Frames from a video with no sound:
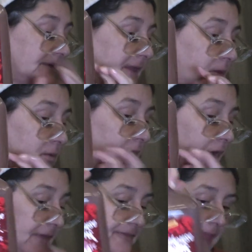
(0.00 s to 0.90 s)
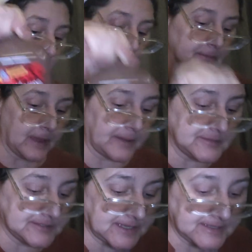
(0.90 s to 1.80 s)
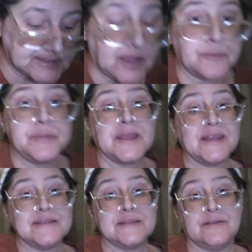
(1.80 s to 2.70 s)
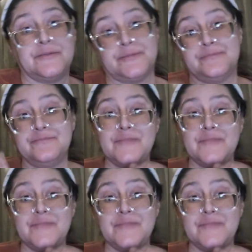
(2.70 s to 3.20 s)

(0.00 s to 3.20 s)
So, got that. I would say it's out because of